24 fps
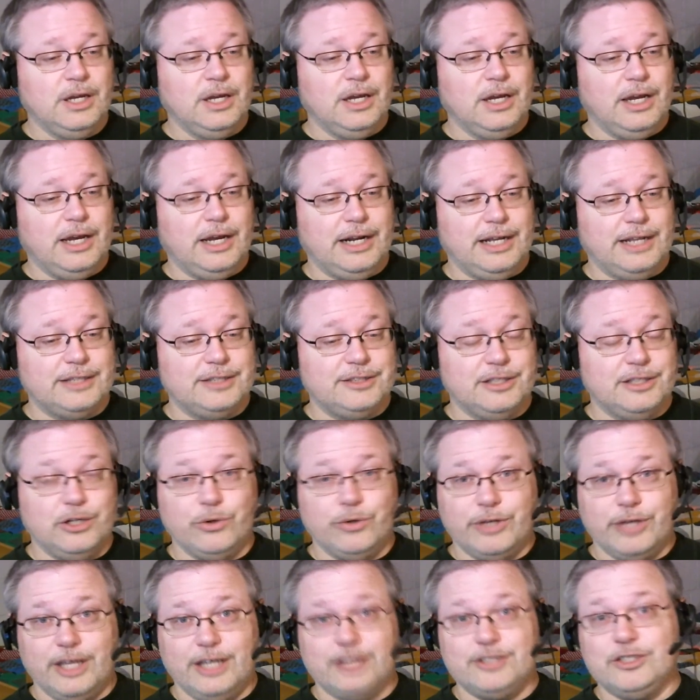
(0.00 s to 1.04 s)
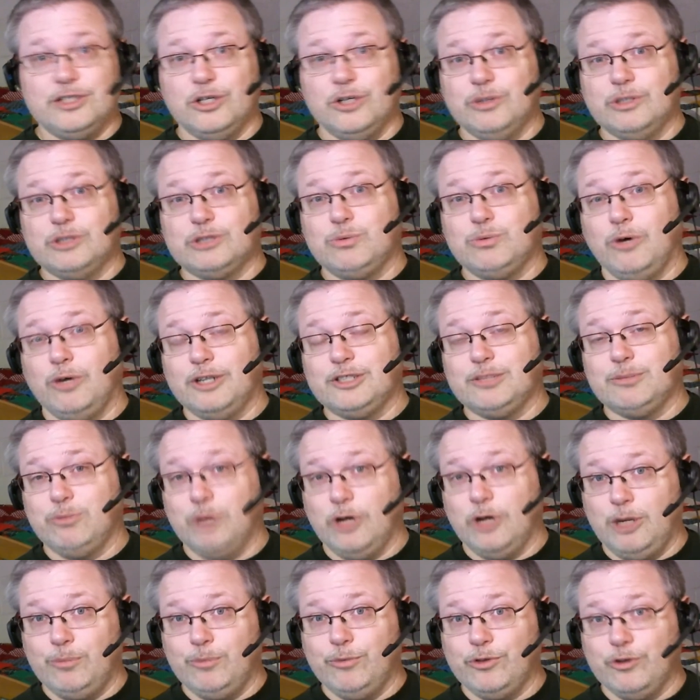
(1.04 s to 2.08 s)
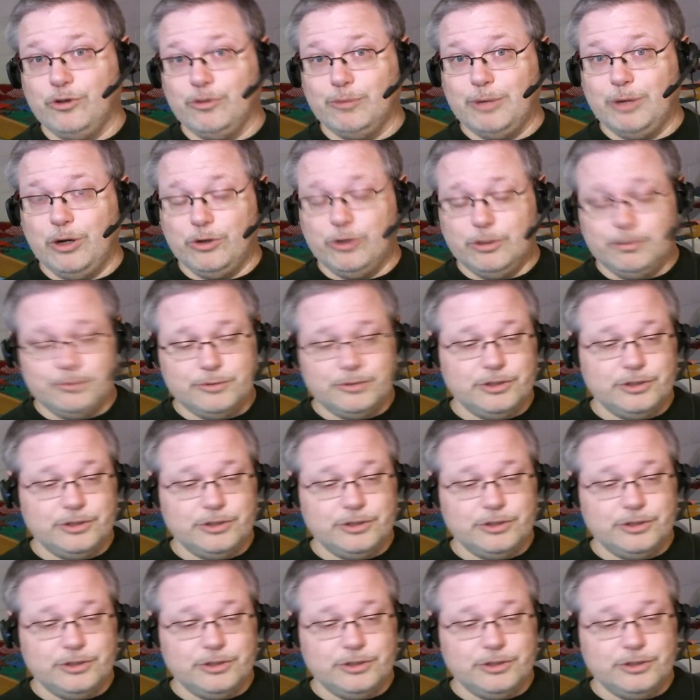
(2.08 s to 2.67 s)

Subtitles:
And I said, okay, so it's what? It's a problem with your modem?